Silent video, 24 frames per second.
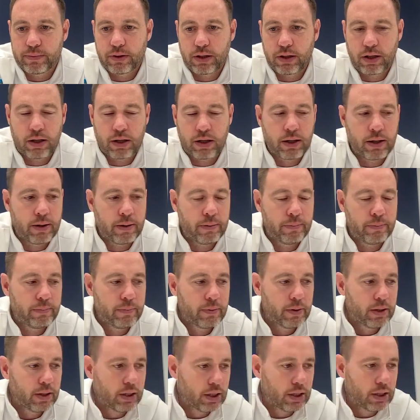
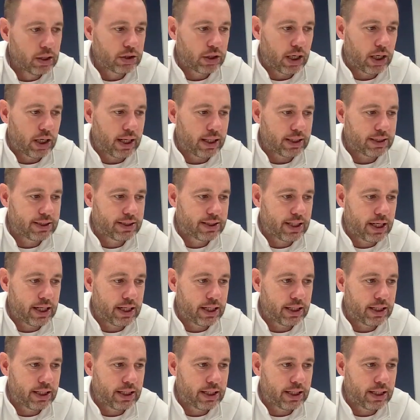So let's see,